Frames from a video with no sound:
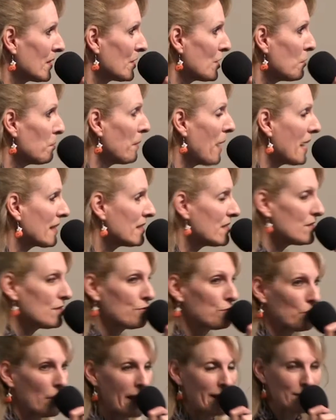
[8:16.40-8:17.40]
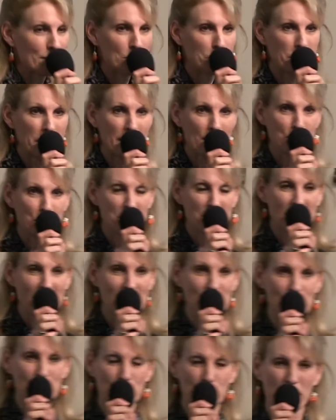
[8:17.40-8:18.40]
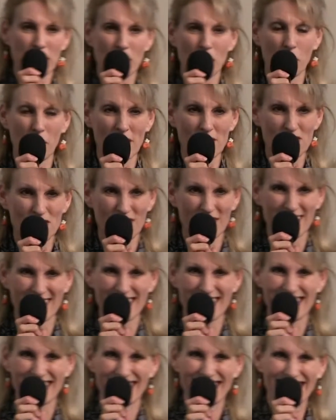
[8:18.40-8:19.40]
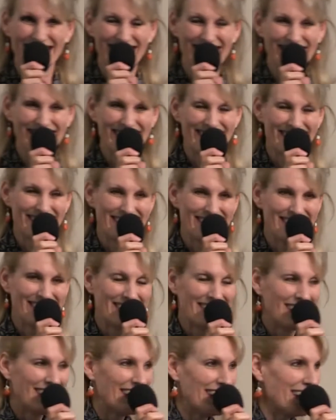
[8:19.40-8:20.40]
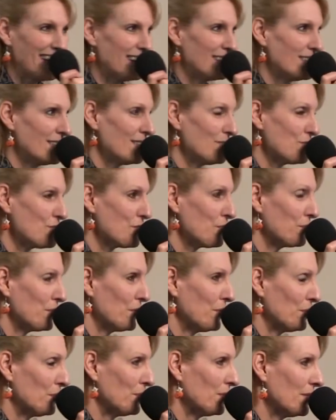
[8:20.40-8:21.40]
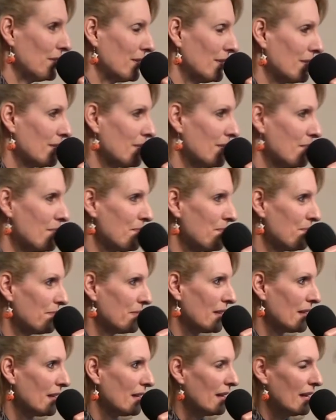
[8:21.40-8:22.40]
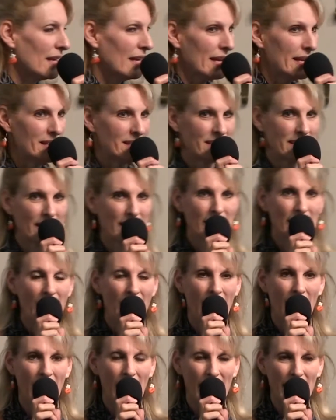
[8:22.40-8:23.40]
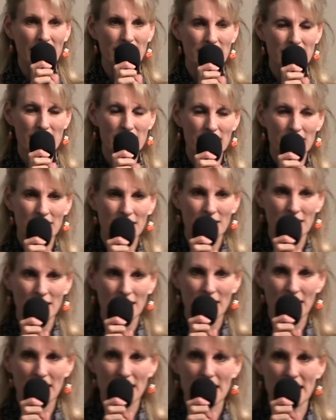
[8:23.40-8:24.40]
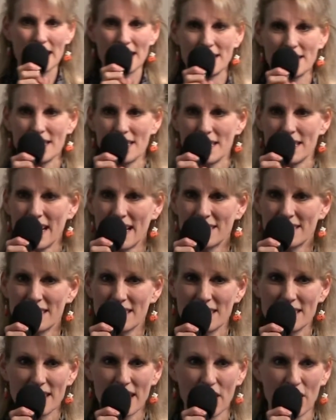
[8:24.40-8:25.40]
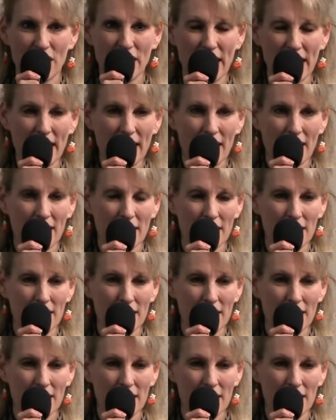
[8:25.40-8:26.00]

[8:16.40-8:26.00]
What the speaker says: The practice of right speech, which has 3 questions. Is it true? Is it kind? Is it necessary?